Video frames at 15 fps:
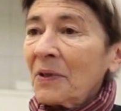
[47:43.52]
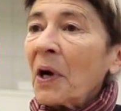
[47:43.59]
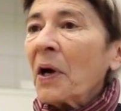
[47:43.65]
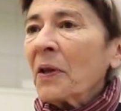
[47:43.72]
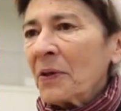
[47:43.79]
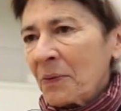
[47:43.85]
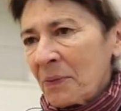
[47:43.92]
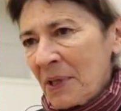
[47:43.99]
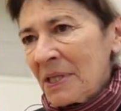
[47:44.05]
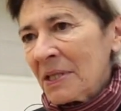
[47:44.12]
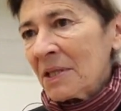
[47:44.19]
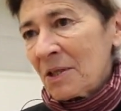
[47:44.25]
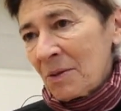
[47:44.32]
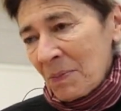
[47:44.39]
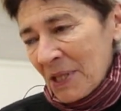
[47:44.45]
other
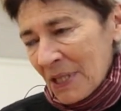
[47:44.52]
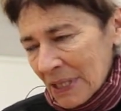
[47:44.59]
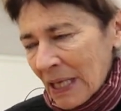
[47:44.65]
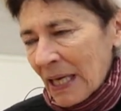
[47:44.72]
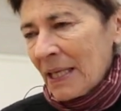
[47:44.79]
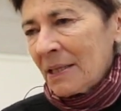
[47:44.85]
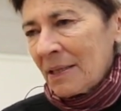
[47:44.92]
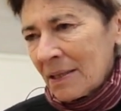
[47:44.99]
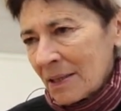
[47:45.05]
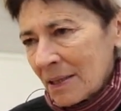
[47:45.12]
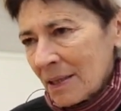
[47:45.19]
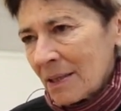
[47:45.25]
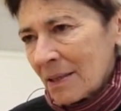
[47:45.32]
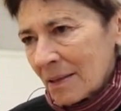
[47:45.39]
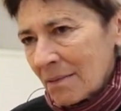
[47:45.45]
reasons besides
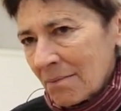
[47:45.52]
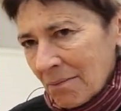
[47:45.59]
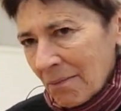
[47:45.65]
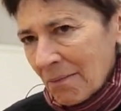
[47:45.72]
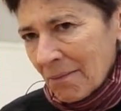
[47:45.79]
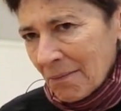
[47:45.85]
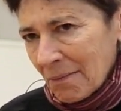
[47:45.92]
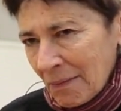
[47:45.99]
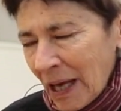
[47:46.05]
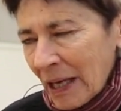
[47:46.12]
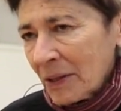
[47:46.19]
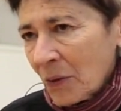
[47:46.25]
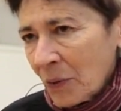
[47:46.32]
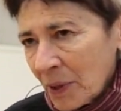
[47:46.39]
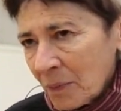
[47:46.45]
just
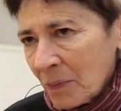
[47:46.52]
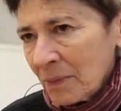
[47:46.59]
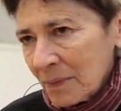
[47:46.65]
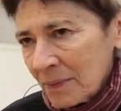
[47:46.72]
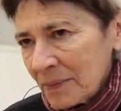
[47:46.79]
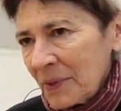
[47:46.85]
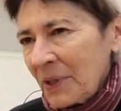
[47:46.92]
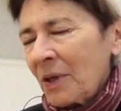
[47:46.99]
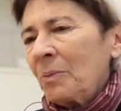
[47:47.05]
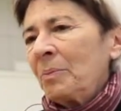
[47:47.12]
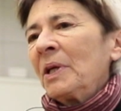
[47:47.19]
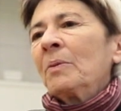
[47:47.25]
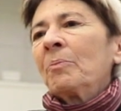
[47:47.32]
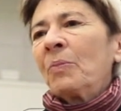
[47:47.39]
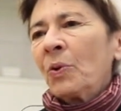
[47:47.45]
not knowing,
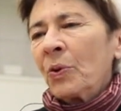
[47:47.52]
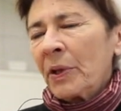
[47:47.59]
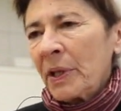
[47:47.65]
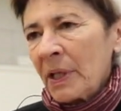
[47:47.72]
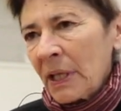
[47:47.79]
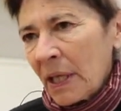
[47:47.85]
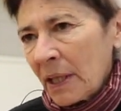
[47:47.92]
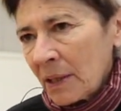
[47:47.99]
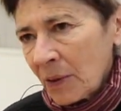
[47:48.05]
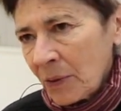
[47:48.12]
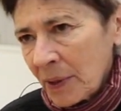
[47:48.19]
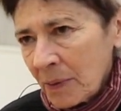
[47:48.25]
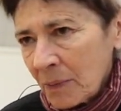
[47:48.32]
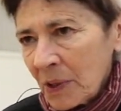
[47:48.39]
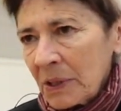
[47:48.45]
being bored and not
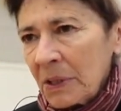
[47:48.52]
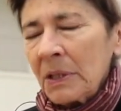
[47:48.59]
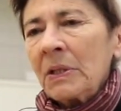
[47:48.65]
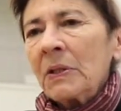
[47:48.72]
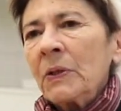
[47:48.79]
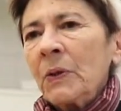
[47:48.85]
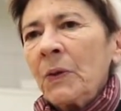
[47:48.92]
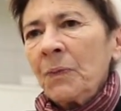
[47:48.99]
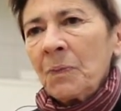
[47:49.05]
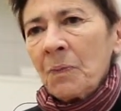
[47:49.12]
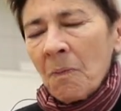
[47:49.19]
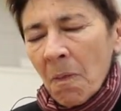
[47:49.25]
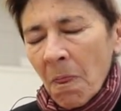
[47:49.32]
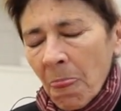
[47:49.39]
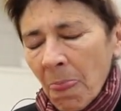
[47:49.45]
knowing what to do.
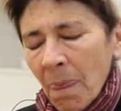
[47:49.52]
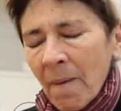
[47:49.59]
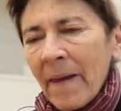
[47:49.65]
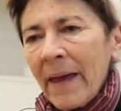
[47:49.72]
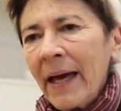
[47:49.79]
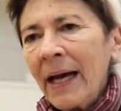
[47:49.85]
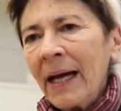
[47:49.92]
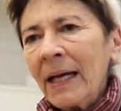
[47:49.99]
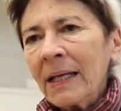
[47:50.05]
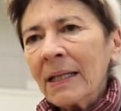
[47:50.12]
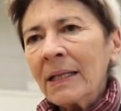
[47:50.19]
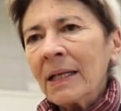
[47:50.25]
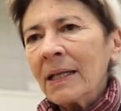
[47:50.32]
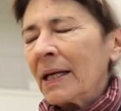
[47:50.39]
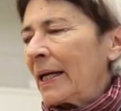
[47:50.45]

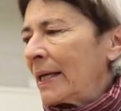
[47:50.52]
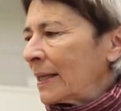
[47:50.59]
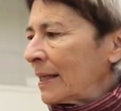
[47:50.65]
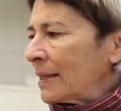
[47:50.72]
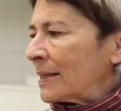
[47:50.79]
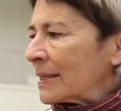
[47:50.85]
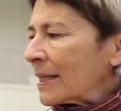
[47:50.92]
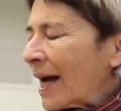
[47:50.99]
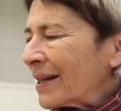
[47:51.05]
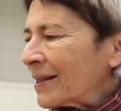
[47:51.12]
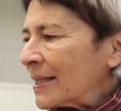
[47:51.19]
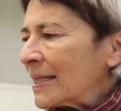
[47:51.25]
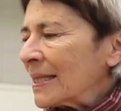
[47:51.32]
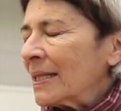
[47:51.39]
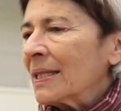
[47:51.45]
And I
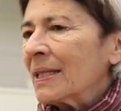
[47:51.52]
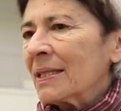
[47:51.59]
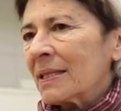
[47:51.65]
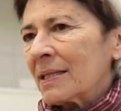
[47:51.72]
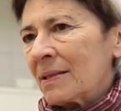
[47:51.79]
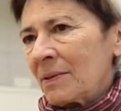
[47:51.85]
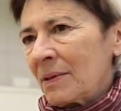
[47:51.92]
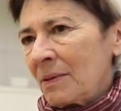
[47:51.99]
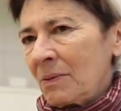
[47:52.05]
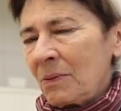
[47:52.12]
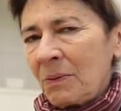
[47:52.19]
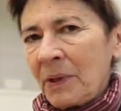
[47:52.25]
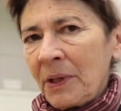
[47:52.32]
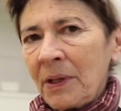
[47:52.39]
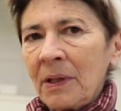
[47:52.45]
see this
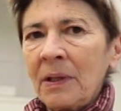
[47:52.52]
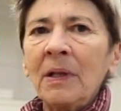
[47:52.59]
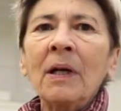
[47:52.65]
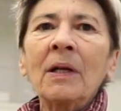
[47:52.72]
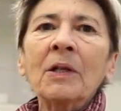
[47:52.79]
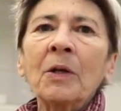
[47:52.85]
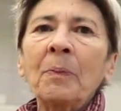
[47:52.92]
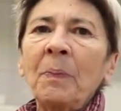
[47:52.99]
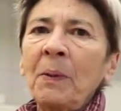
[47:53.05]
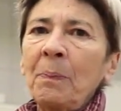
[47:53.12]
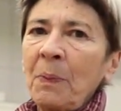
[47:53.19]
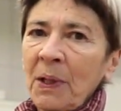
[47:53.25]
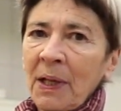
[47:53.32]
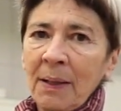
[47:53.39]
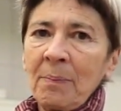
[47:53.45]
with the younger
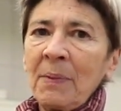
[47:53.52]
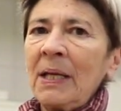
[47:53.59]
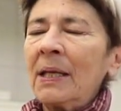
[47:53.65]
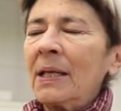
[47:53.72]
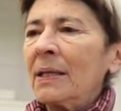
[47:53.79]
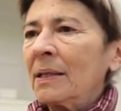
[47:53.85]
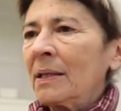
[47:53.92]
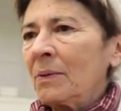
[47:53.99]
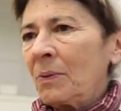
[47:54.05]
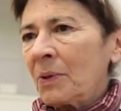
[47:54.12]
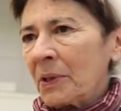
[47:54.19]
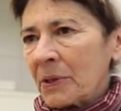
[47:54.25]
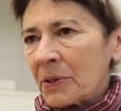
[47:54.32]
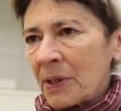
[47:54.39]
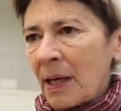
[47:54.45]
people I meet in the
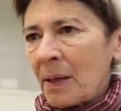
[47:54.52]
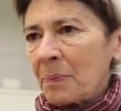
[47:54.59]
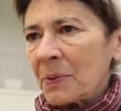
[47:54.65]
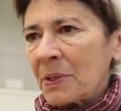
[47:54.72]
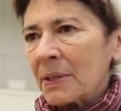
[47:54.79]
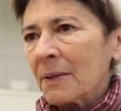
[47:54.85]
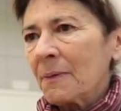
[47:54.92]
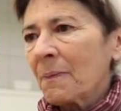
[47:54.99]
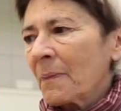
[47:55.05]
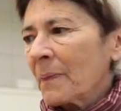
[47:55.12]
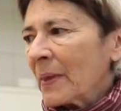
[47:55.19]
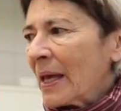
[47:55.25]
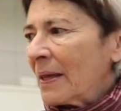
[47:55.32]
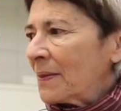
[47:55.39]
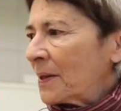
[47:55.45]
workshops.
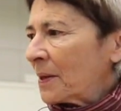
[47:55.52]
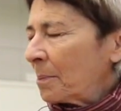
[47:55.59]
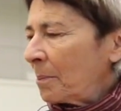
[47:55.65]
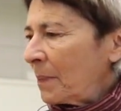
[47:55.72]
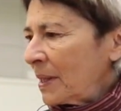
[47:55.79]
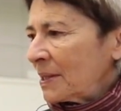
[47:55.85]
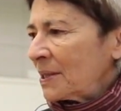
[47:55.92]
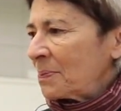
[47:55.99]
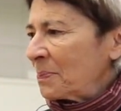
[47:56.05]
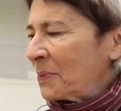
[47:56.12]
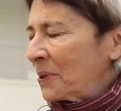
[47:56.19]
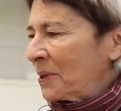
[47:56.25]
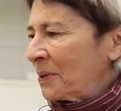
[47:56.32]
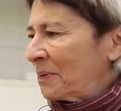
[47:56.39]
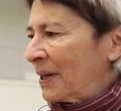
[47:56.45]
They're much
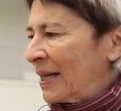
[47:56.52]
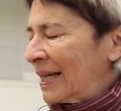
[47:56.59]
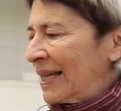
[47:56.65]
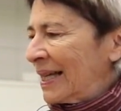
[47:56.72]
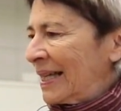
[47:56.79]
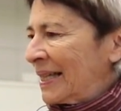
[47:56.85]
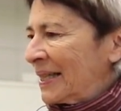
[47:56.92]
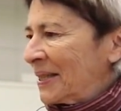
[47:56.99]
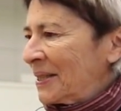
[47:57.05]
more ready